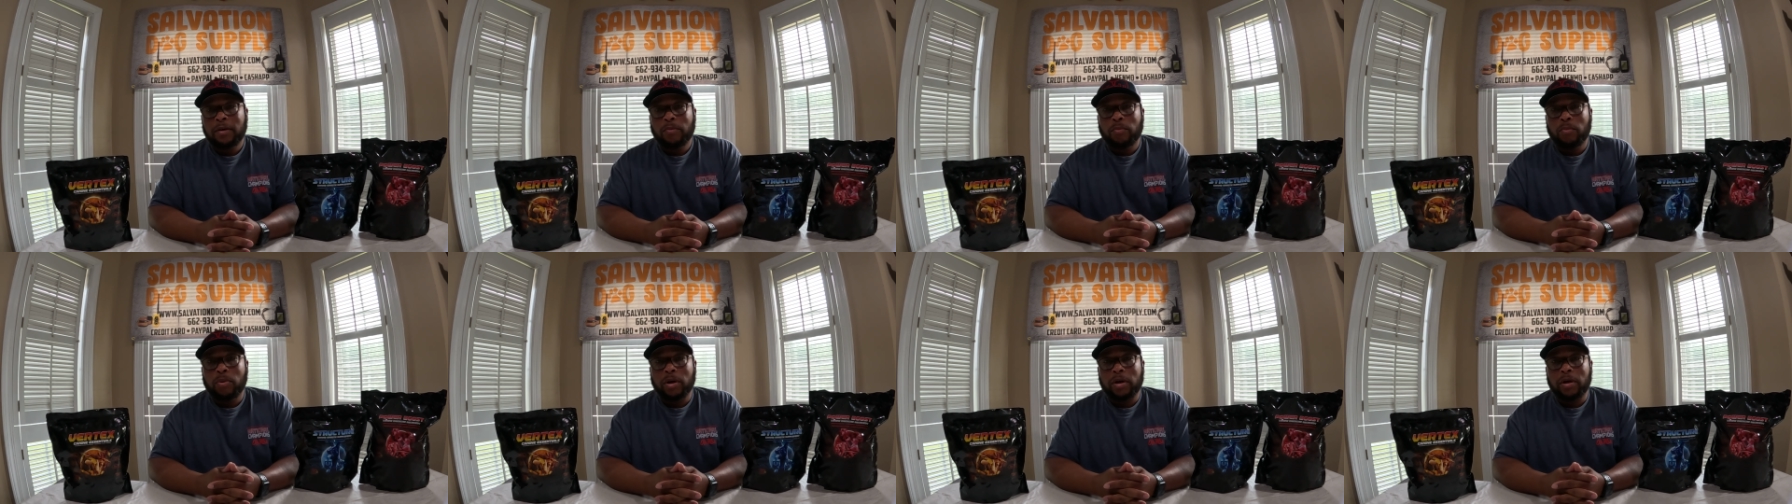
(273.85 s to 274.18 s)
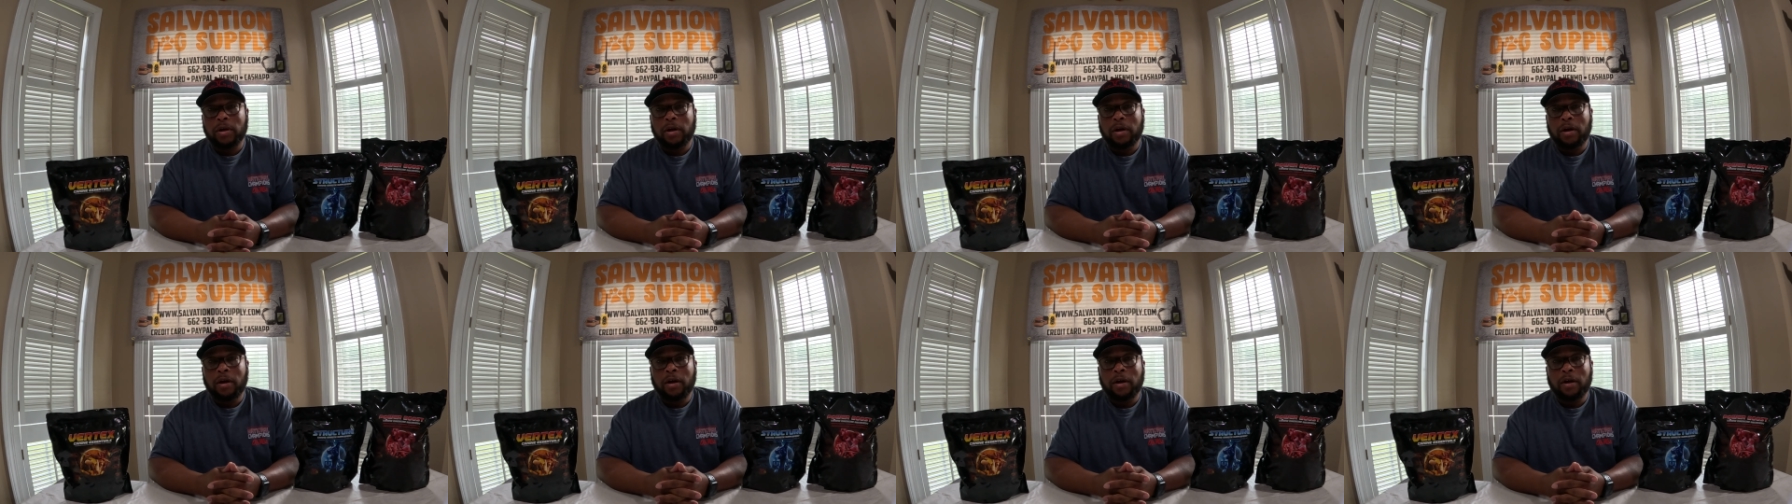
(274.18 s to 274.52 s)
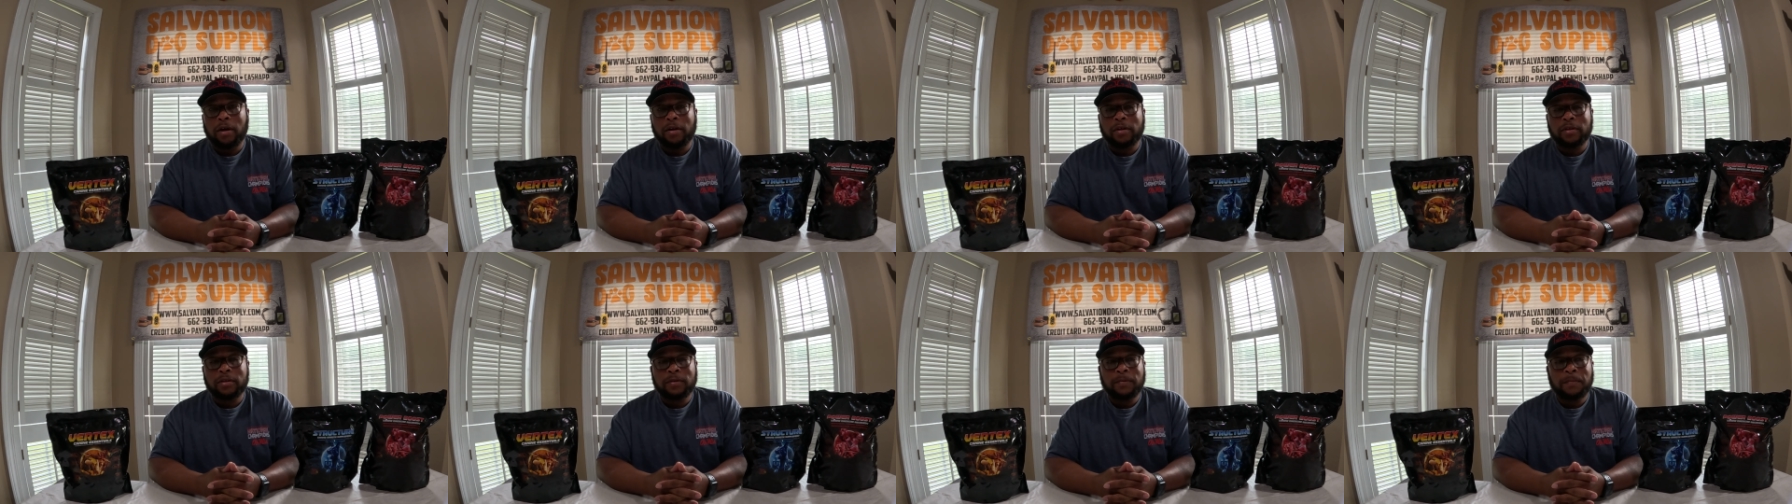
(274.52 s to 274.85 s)

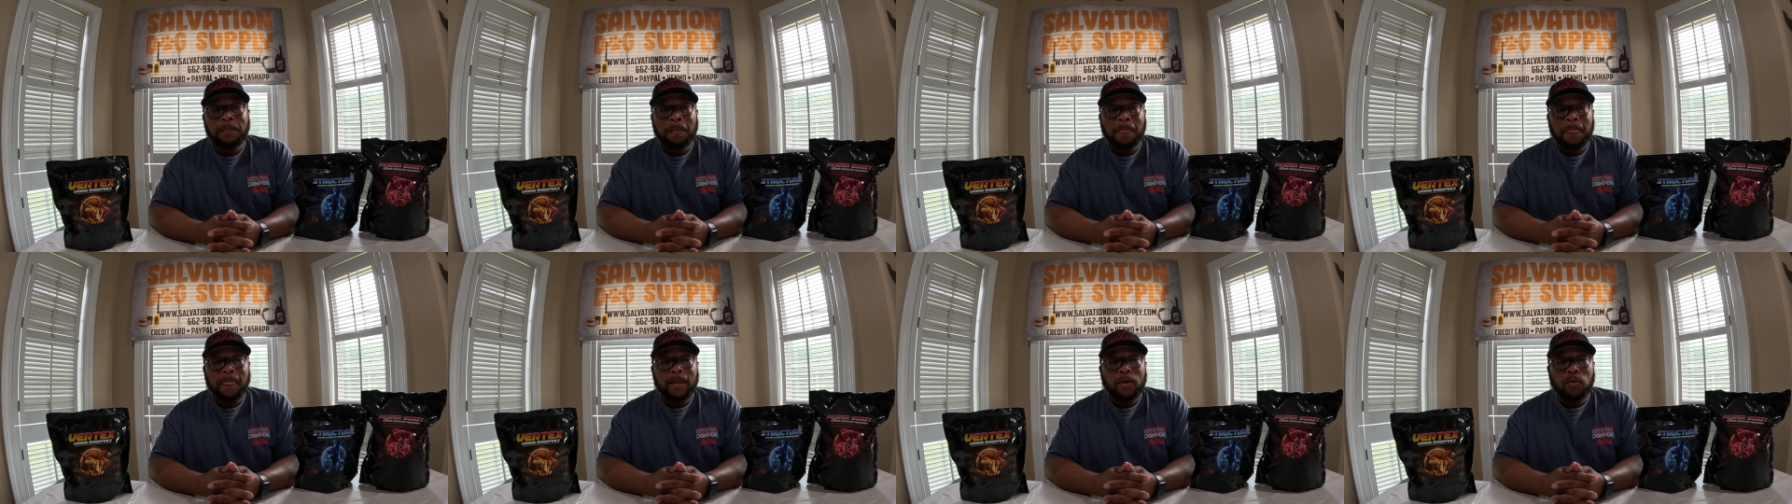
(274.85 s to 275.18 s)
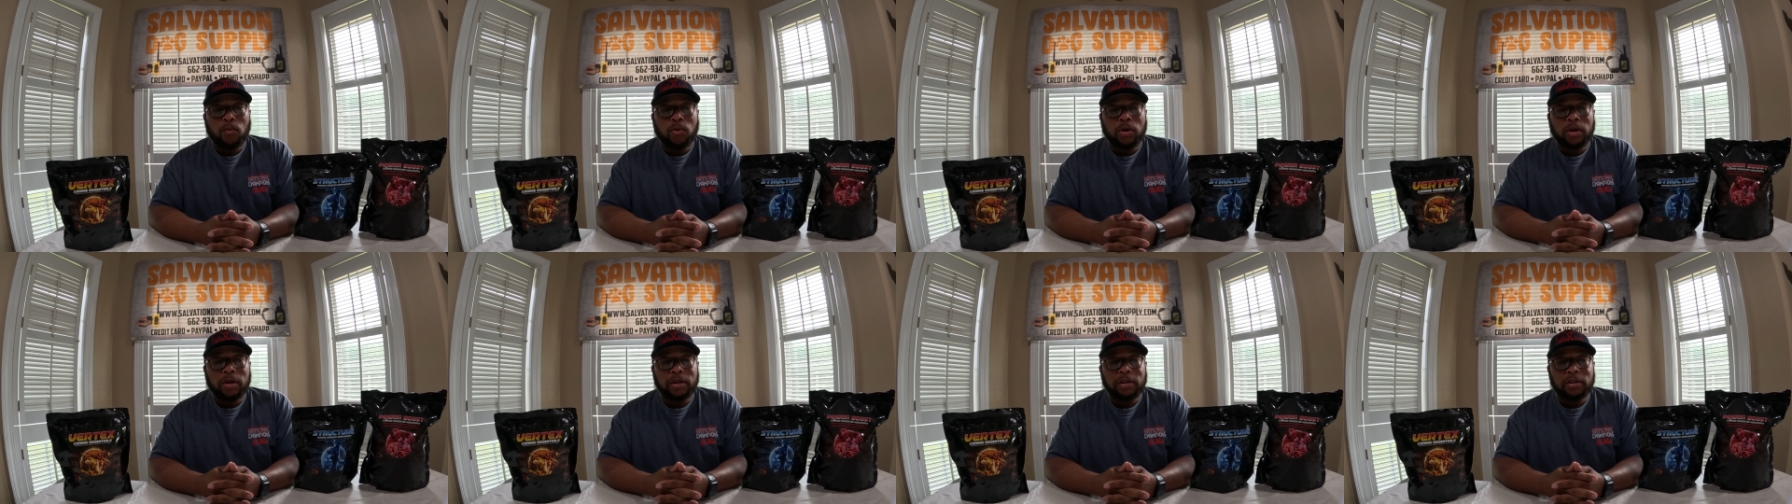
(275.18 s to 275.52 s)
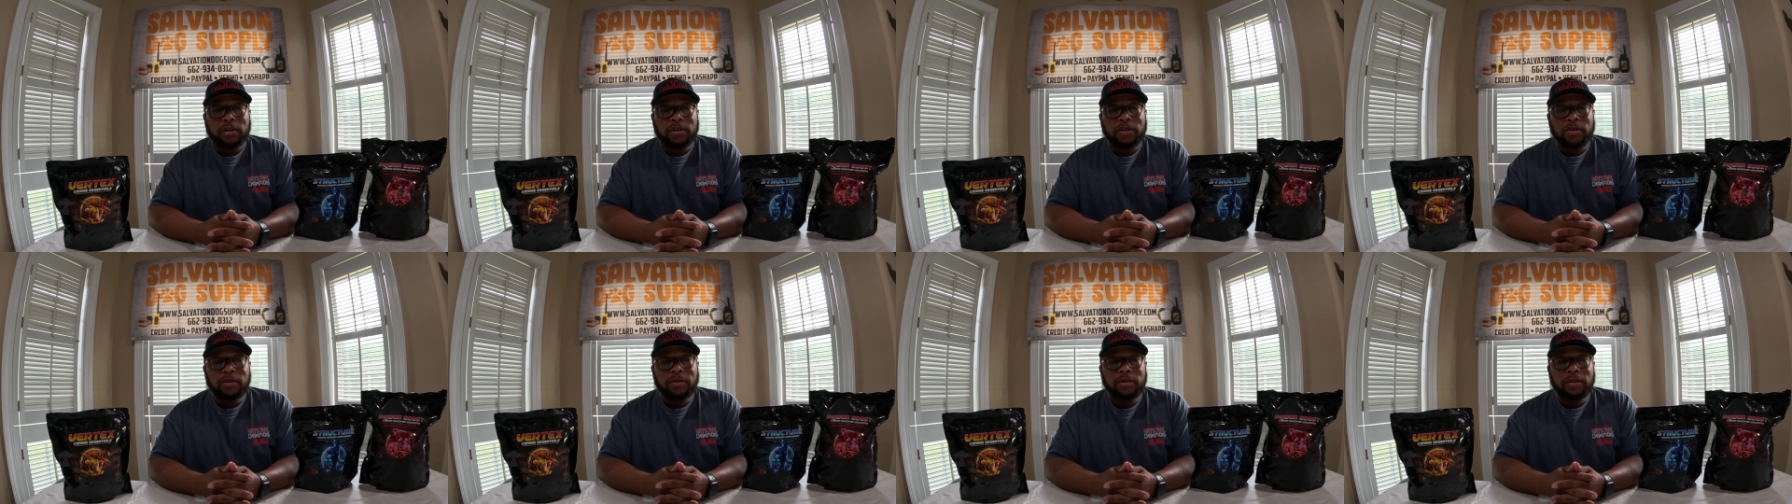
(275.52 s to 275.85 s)
because what
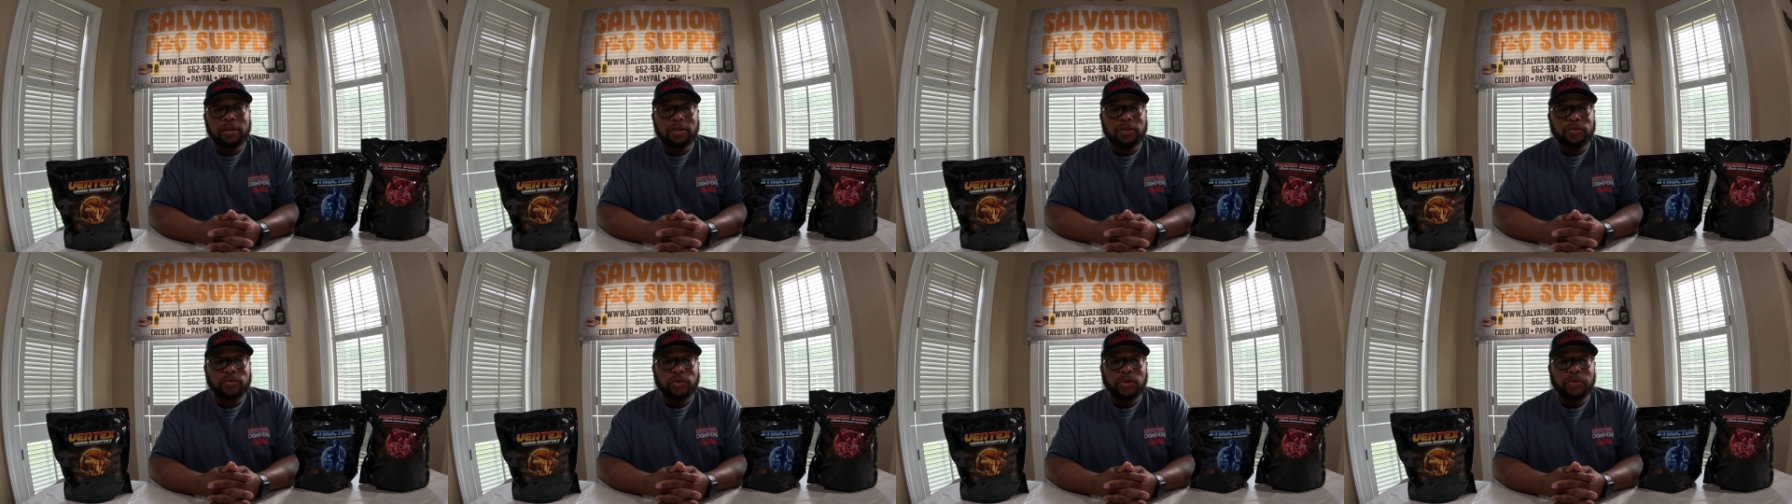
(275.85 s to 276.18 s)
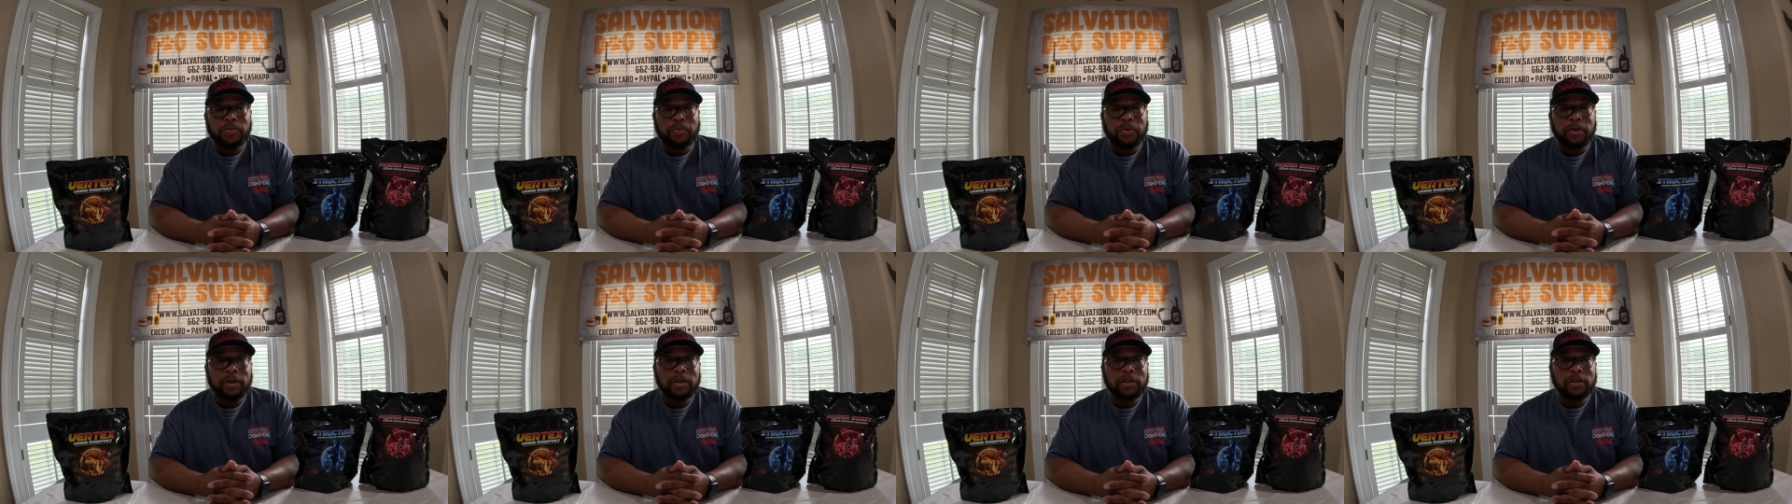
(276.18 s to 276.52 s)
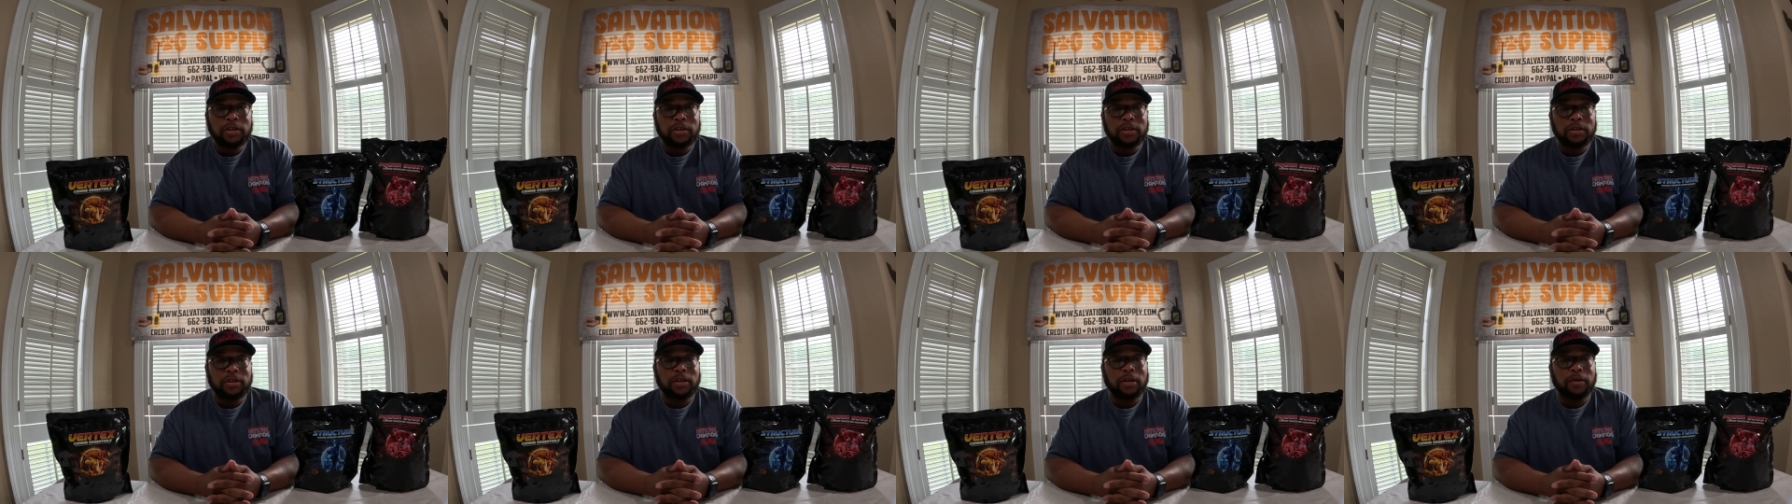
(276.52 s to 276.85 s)
it's doing is
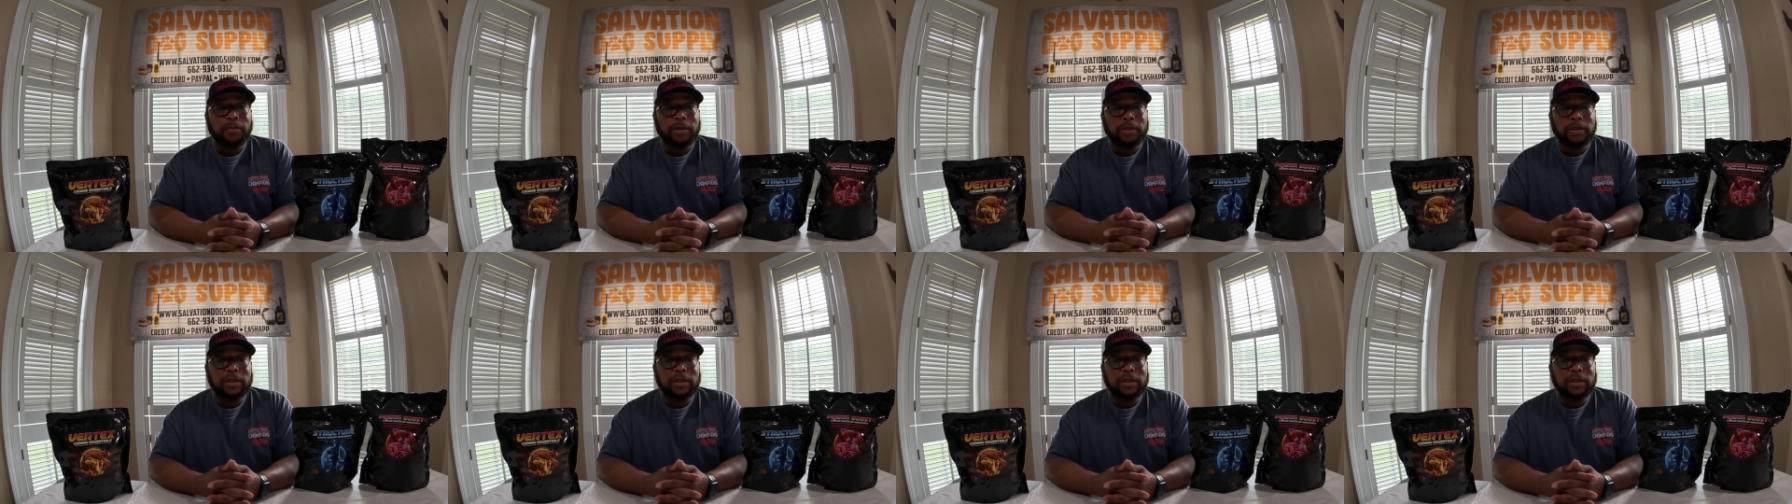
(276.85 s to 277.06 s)
replenishing them,